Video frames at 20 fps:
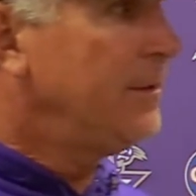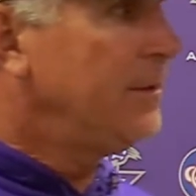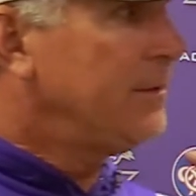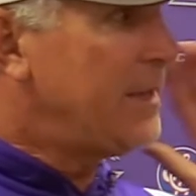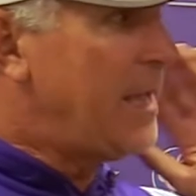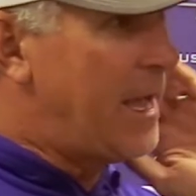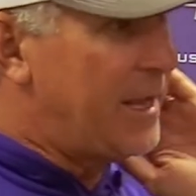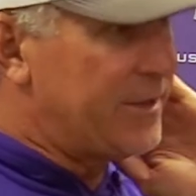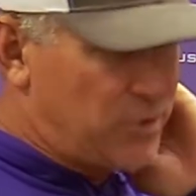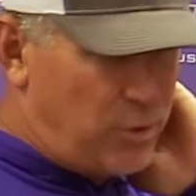
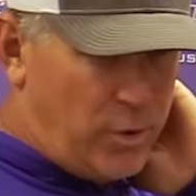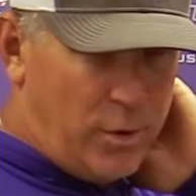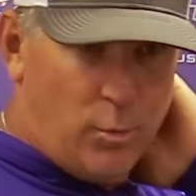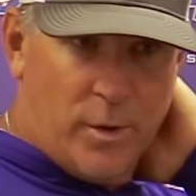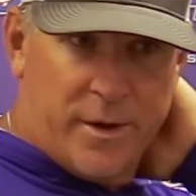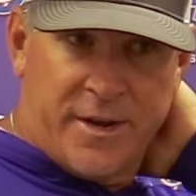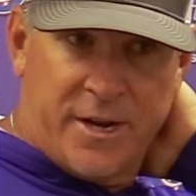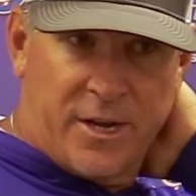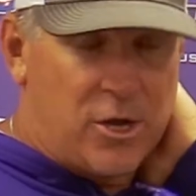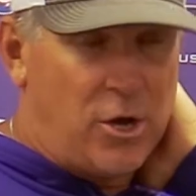Yeah, so it
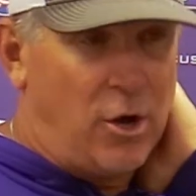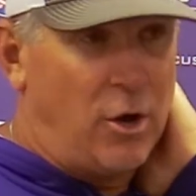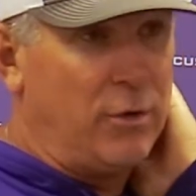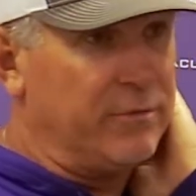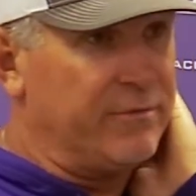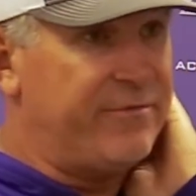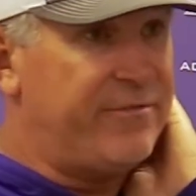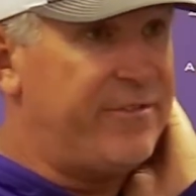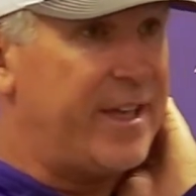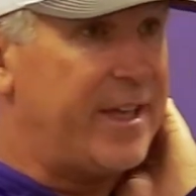wasn't a call
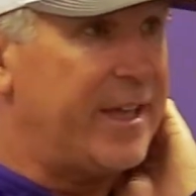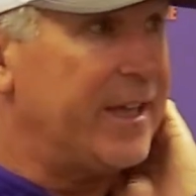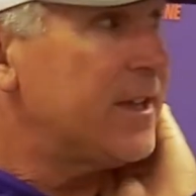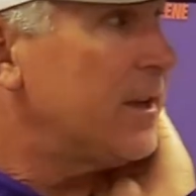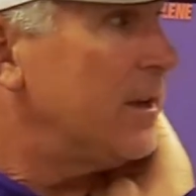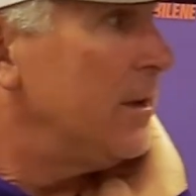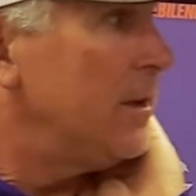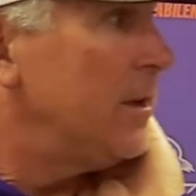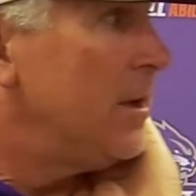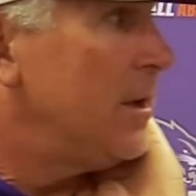to
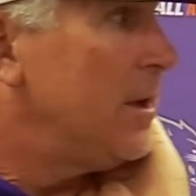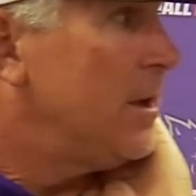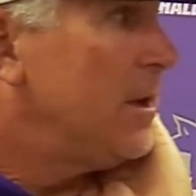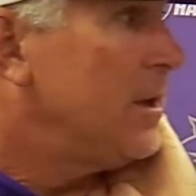fake.